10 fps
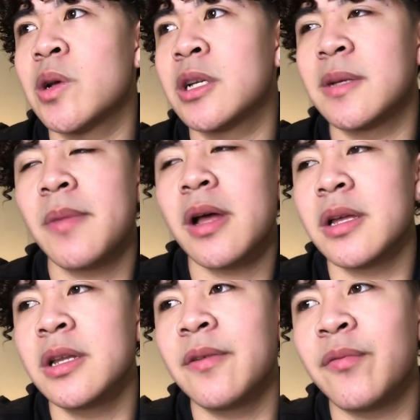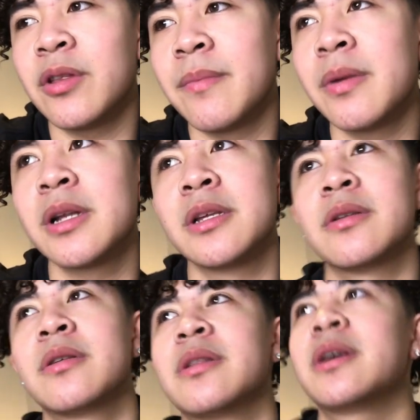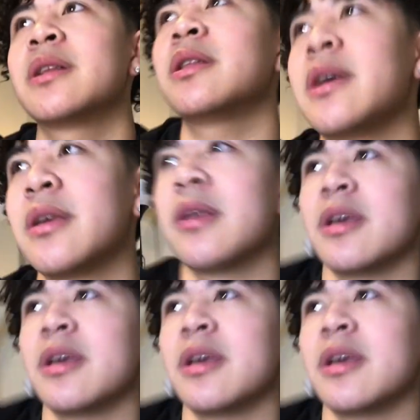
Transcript: Cause I'm not in it for the money and all that. Like